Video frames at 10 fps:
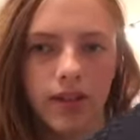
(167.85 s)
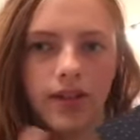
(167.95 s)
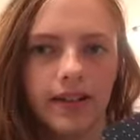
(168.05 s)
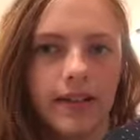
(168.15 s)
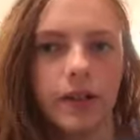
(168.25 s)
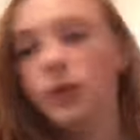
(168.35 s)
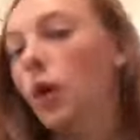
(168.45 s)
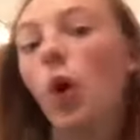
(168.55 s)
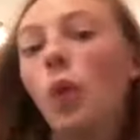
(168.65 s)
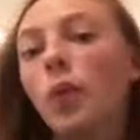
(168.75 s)
when you need to do
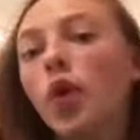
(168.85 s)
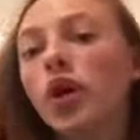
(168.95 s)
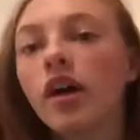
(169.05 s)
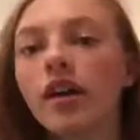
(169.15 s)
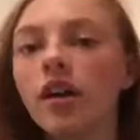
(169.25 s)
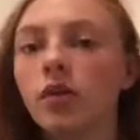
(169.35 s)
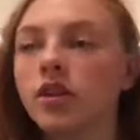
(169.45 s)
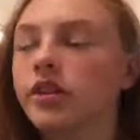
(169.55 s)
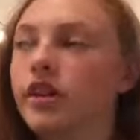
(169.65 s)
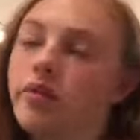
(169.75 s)
homework,
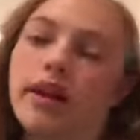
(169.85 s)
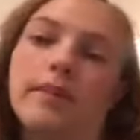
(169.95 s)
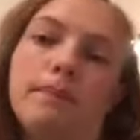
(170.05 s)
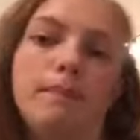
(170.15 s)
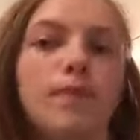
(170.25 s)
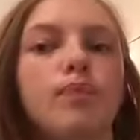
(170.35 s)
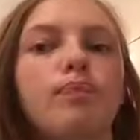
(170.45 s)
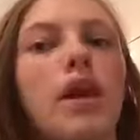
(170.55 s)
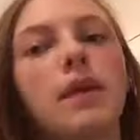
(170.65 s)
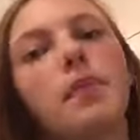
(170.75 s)
when you need to write a
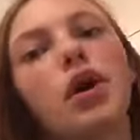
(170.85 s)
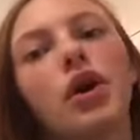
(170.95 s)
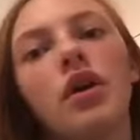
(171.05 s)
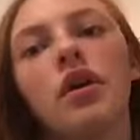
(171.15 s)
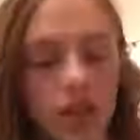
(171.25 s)
paper.